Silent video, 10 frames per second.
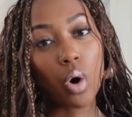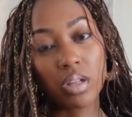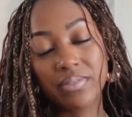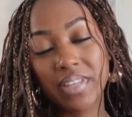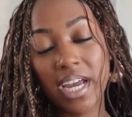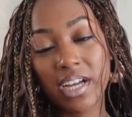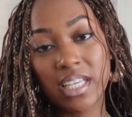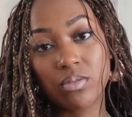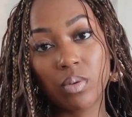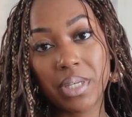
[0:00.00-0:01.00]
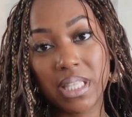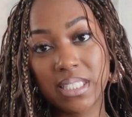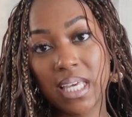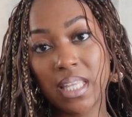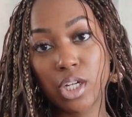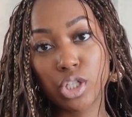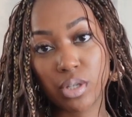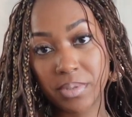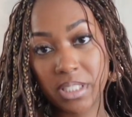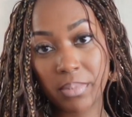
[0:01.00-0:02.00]
All of the hair links will be listed in the
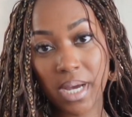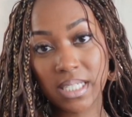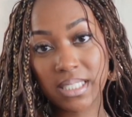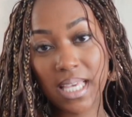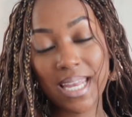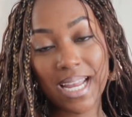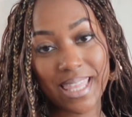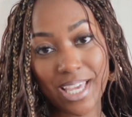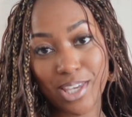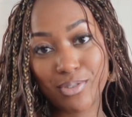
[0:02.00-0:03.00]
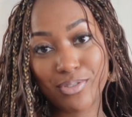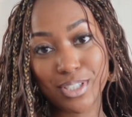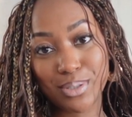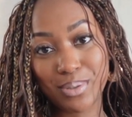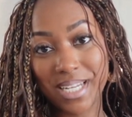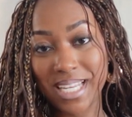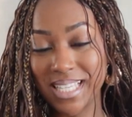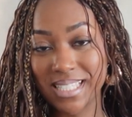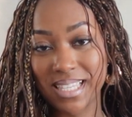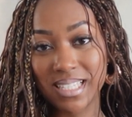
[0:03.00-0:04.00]
description box, and I thank you for tuning
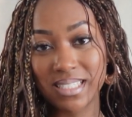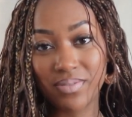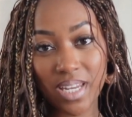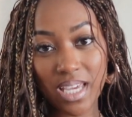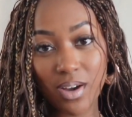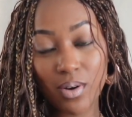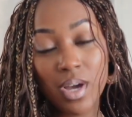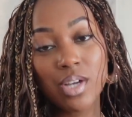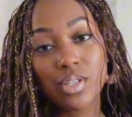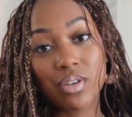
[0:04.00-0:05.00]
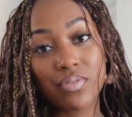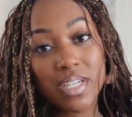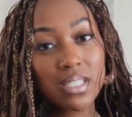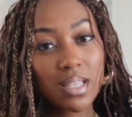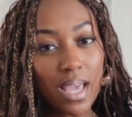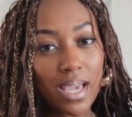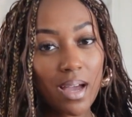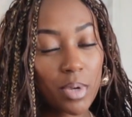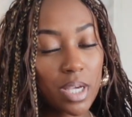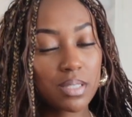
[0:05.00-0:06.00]
into this video. Don't forget to like,
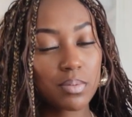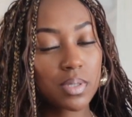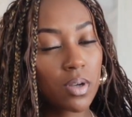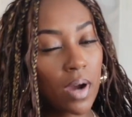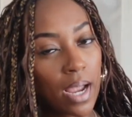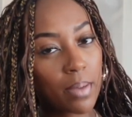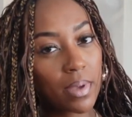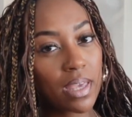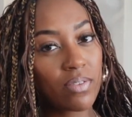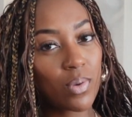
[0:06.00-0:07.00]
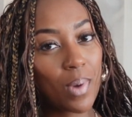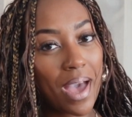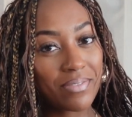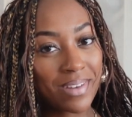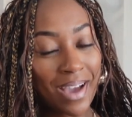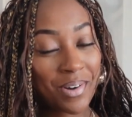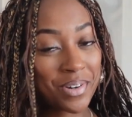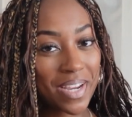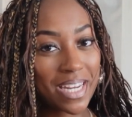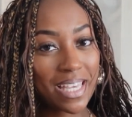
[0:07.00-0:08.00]
comment, and subscribe if you have not
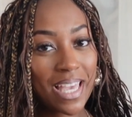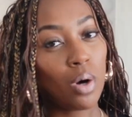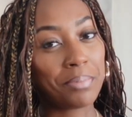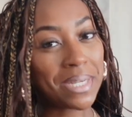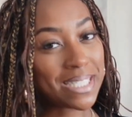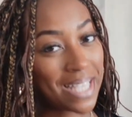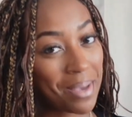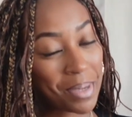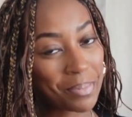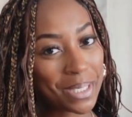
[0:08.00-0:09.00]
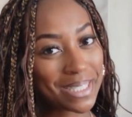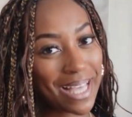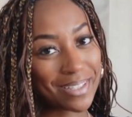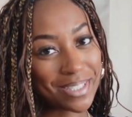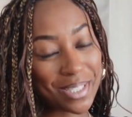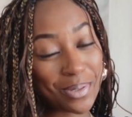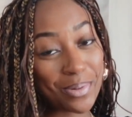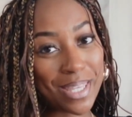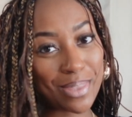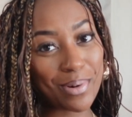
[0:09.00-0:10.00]
already. On my set members, I'll see you
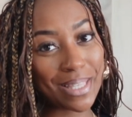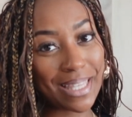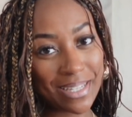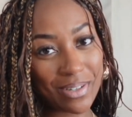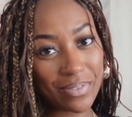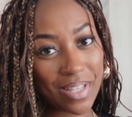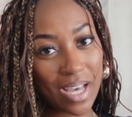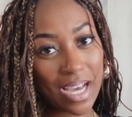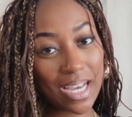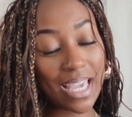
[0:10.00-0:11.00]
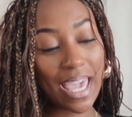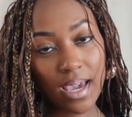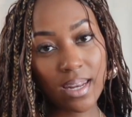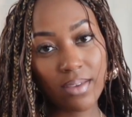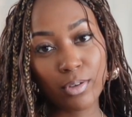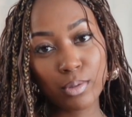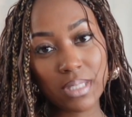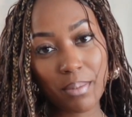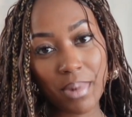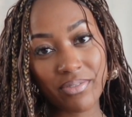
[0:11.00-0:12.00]
in the Orlando vlog, and if you
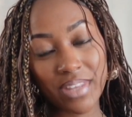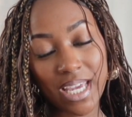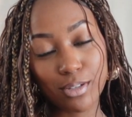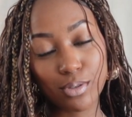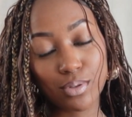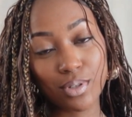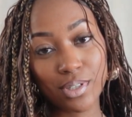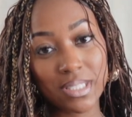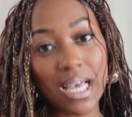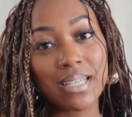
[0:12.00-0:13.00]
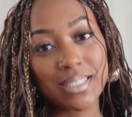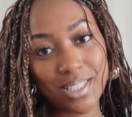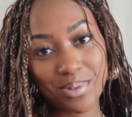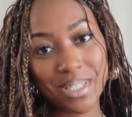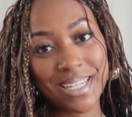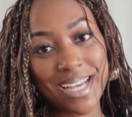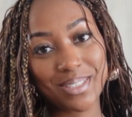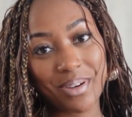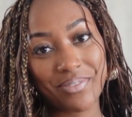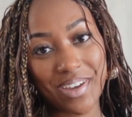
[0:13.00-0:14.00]
stop by for the hair tutorials, I'll see you in the
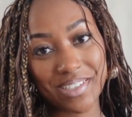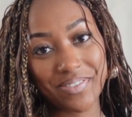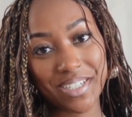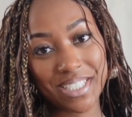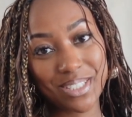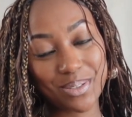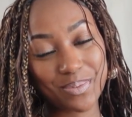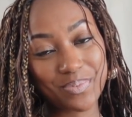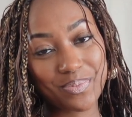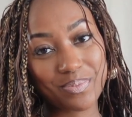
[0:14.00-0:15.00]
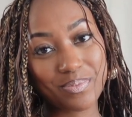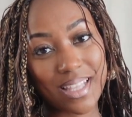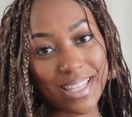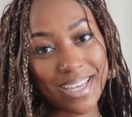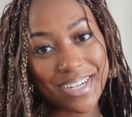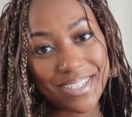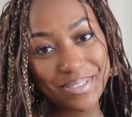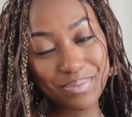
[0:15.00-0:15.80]
next one very, very soon. Later.